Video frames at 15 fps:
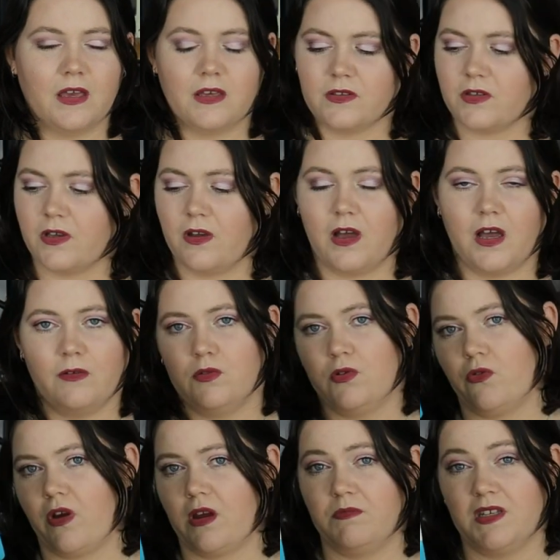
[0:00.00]
so I will
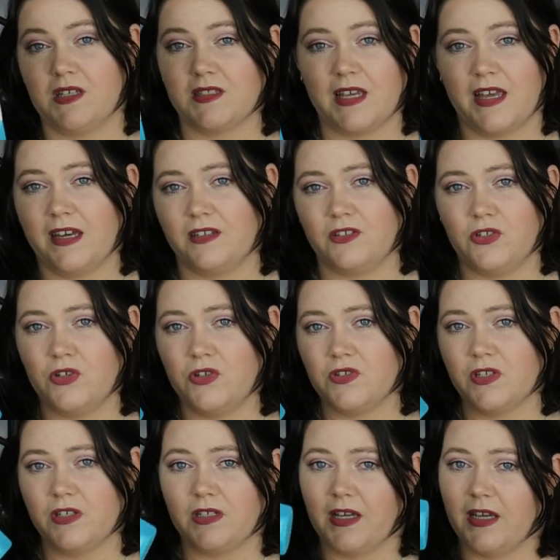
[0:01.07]
grab this out and use
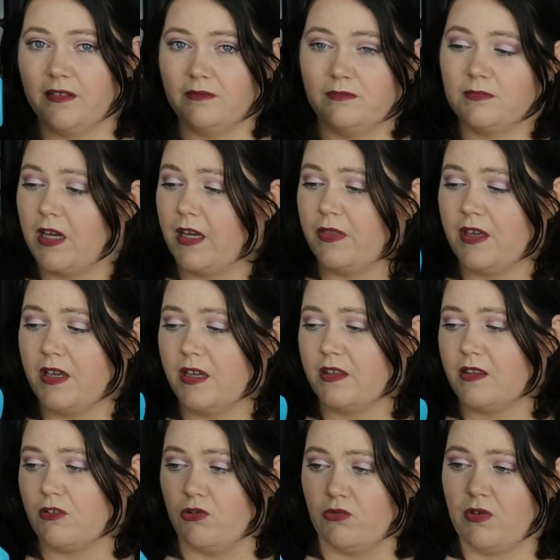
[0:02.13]
it, and I think
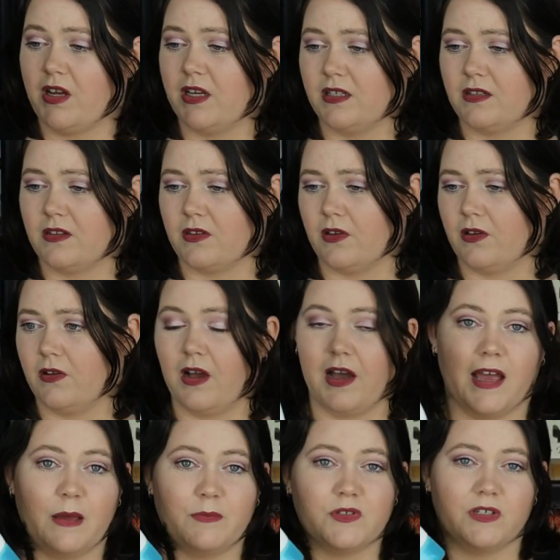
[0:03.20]
it's great, so
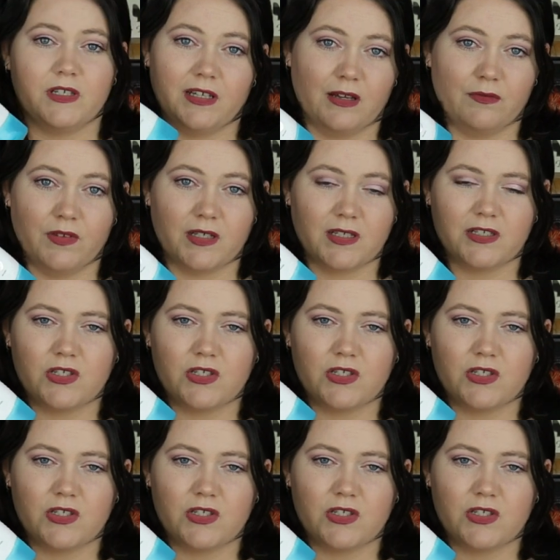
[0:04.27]
I absolutely love this.